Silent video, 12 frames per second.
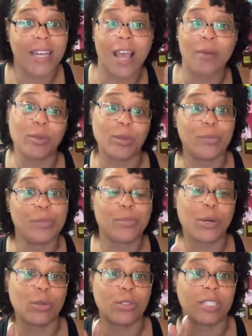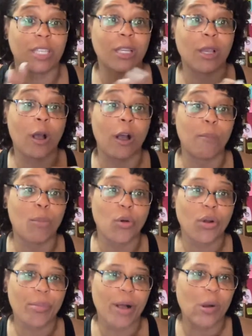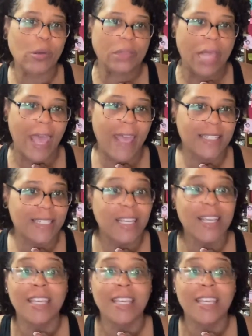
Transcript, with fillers: and I'll be posting um, more about that.